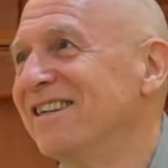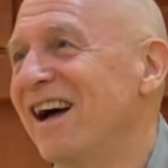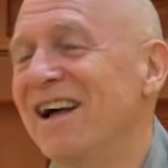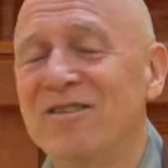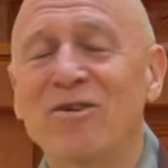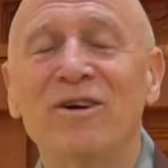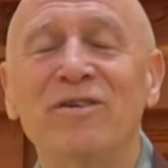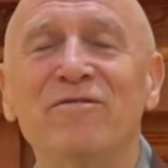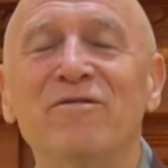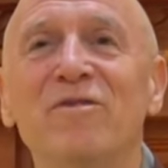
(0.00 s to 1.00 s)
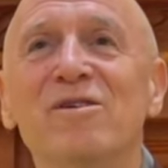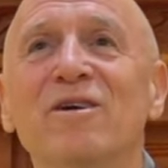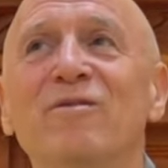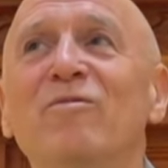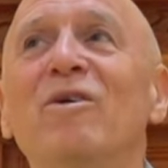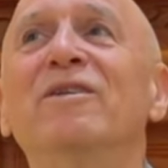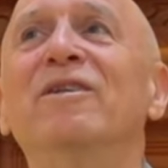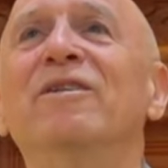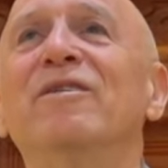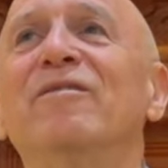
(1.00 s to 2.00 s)
I thought of
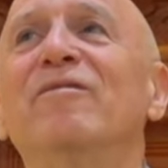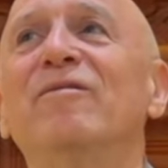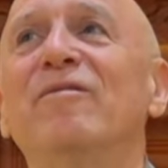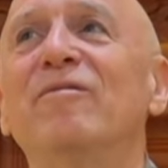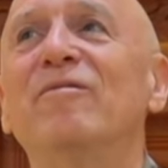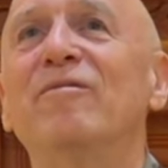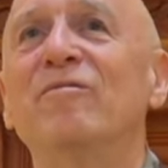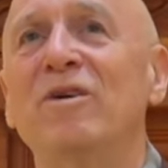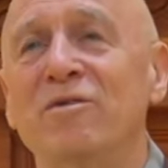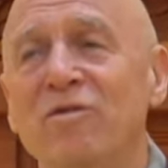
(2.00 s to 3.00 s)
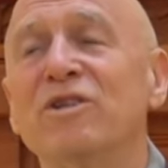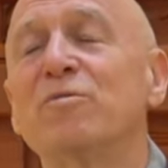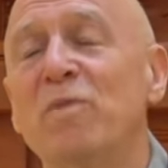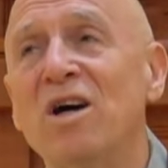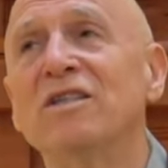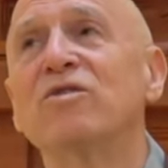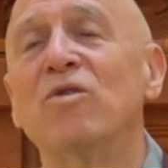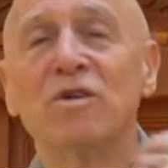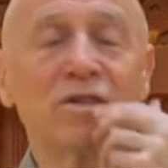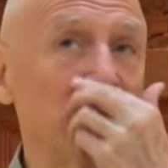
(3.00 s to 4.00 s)
one response
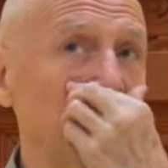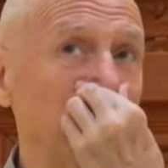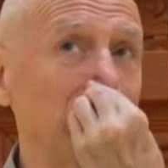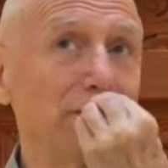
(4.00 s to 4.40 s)
also